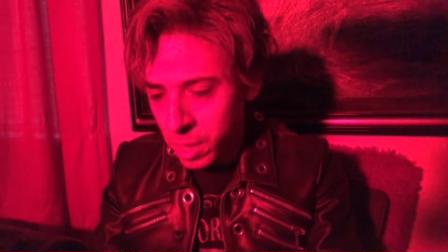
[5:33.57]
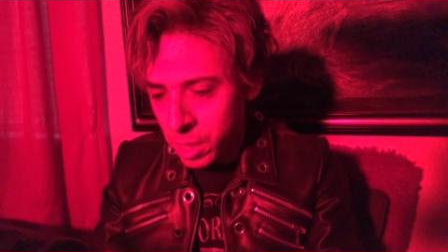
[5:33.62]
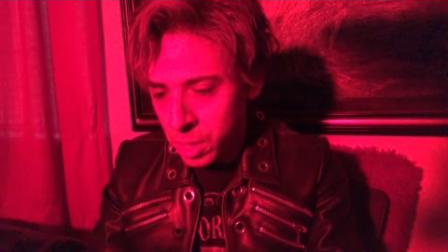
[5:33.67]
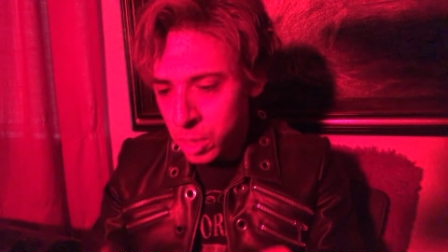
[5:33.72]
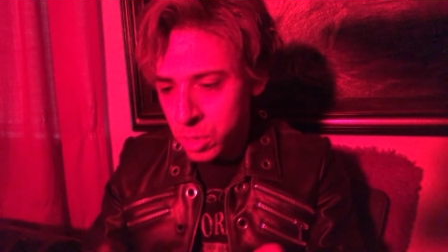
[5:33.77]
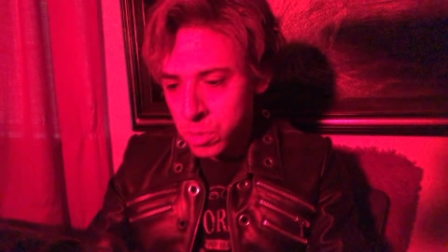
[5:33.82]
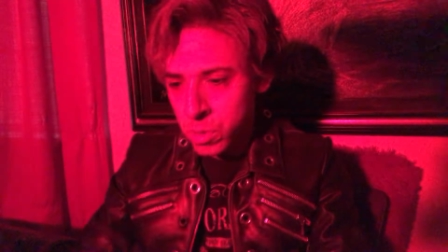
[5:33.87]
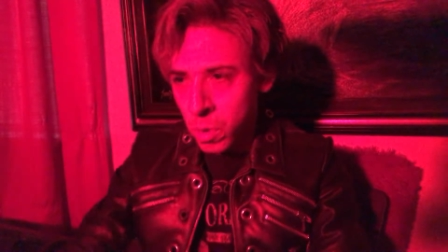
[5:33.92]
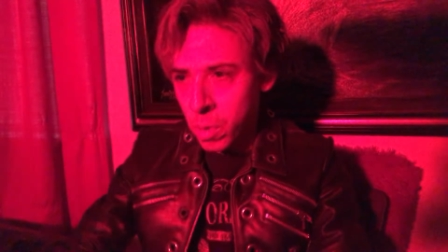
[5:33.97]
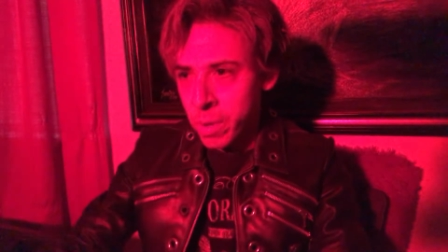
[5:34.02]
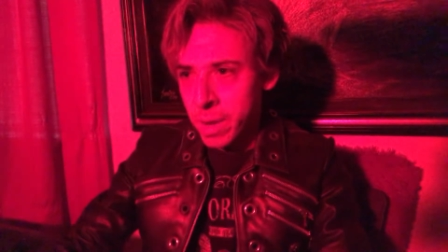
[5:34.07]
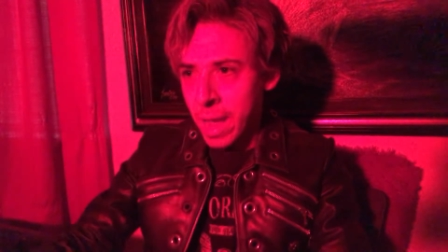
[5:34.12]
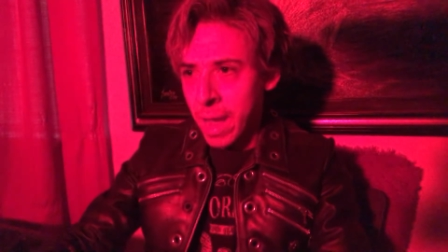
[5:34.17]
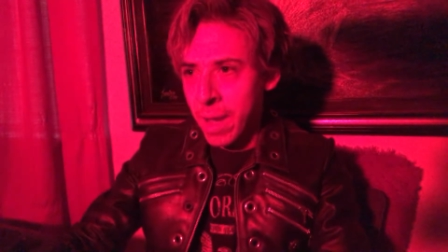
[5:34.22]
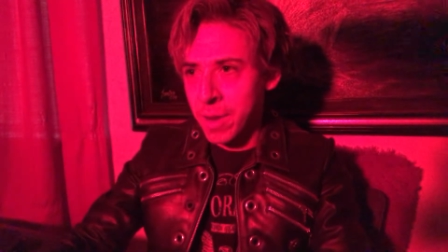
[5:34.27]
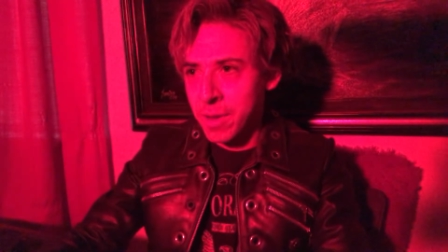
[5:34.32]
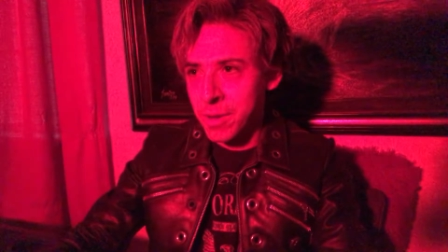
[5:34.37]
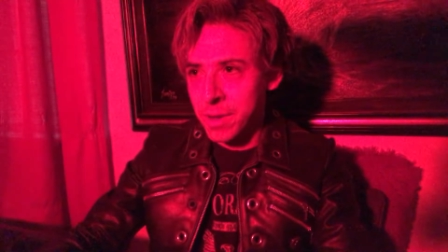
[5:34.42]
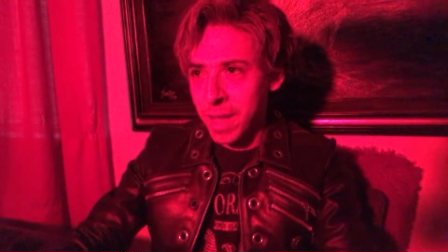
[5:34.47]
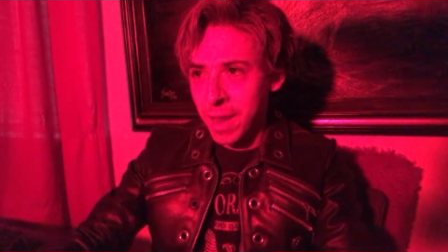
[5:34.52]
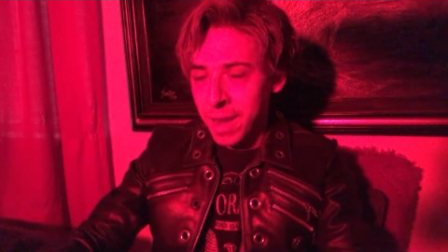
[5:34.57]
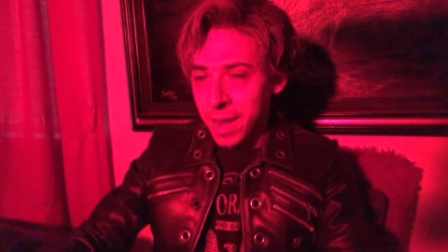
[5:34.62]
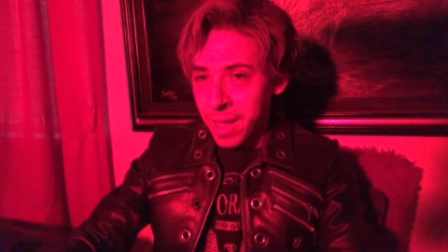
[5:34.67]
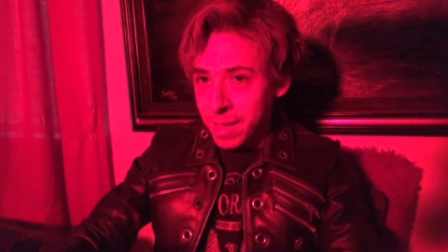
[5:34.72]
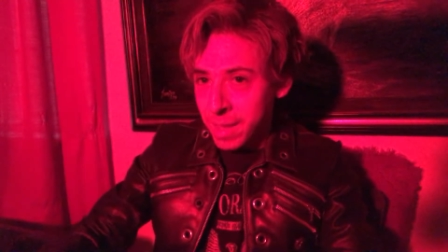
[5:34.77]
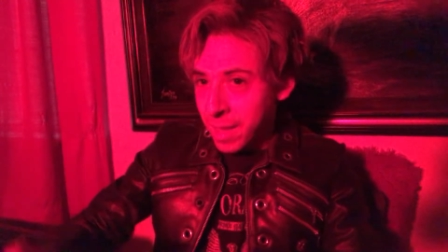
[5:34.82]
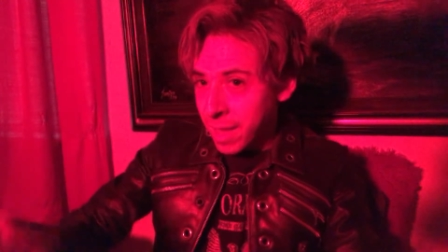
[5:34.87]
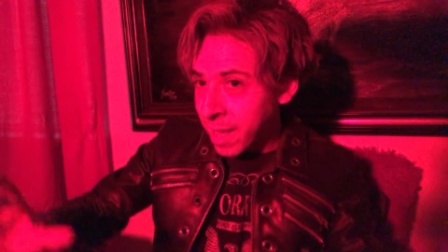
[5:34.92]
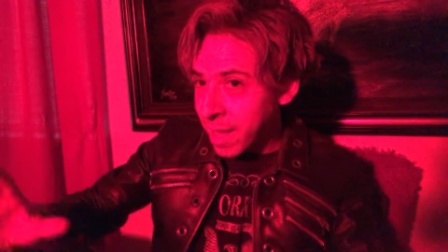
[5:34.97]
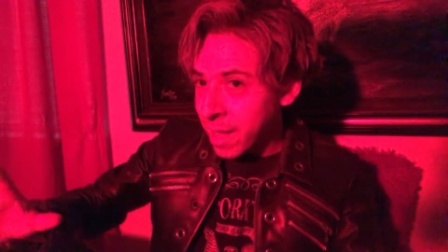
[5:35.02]
You throw it out, and you're kind of
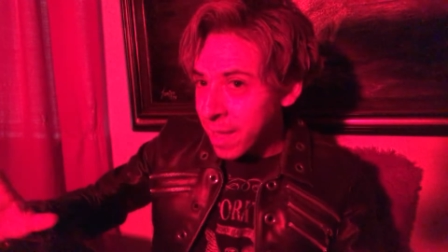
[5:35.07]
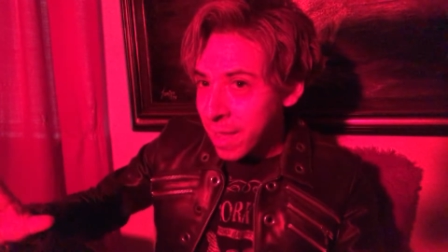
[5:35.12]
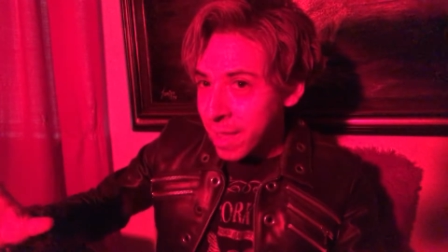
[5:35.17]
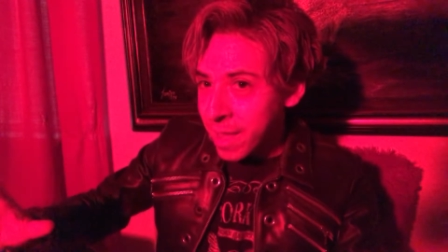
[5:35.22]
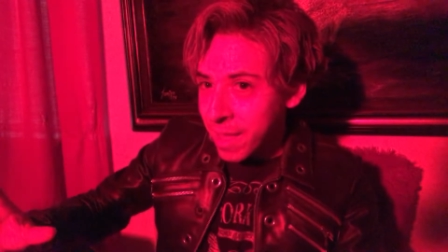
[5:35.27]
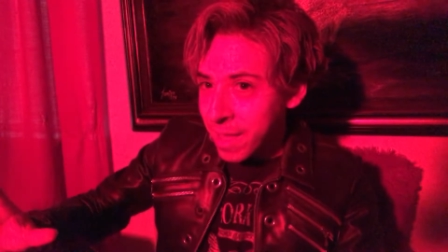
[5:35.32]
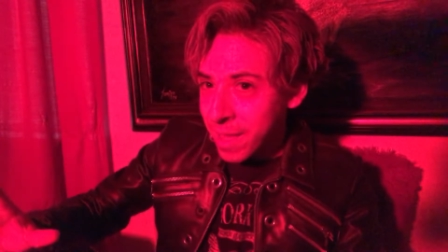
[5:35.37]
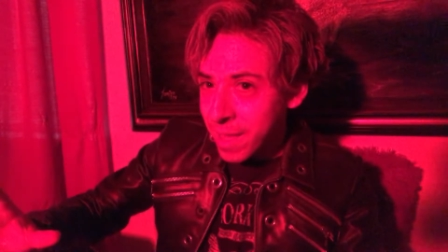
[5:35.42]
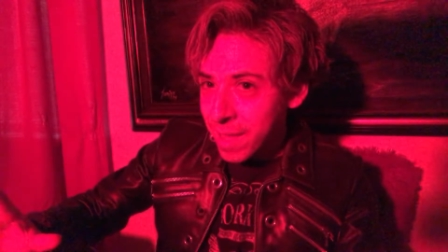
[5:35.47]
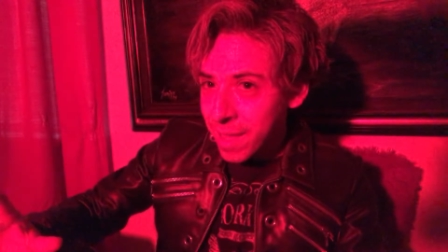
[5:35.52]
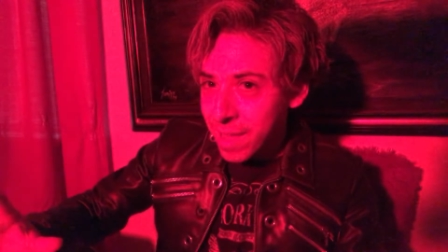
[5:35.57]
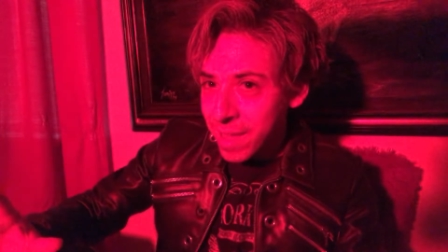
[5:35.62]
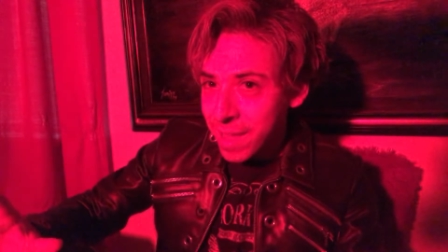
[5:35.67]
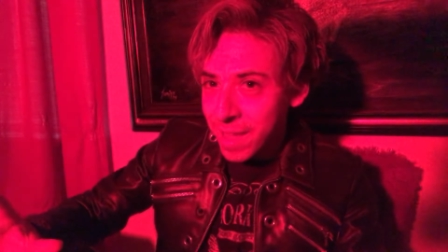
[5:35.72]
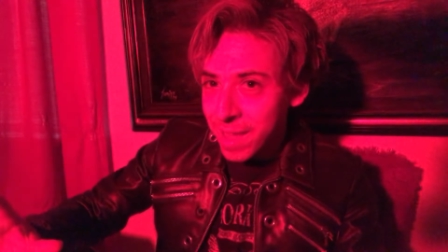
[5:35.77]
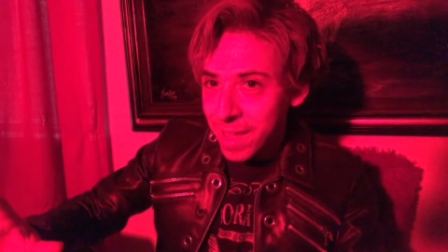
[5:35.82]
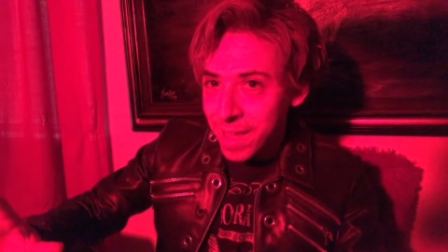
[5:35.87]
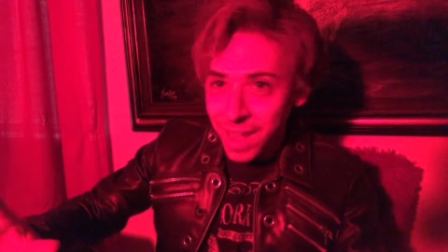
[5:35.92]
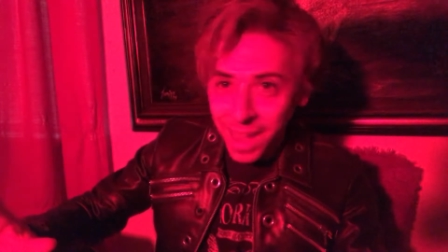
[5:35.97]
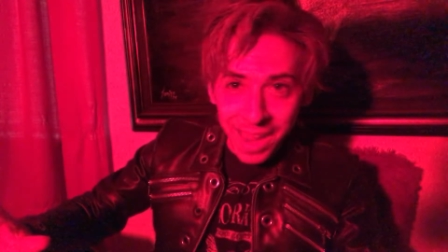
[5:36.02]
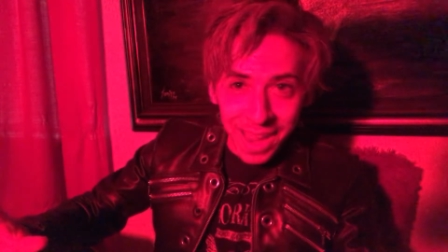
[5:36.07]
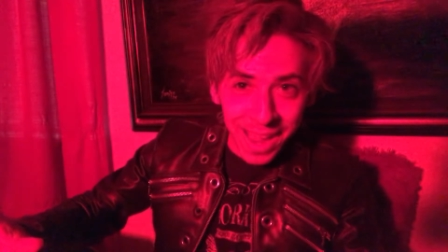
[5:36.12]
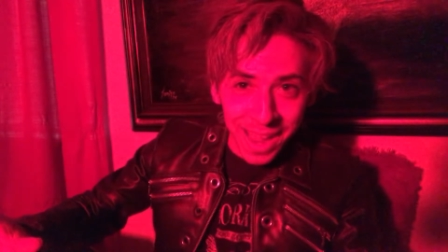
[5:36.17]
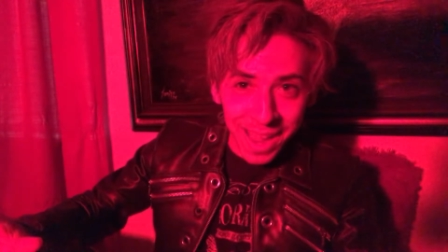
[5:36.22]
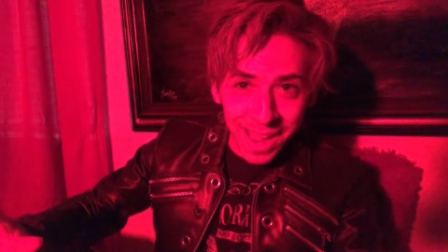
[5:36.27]
like, ah, I,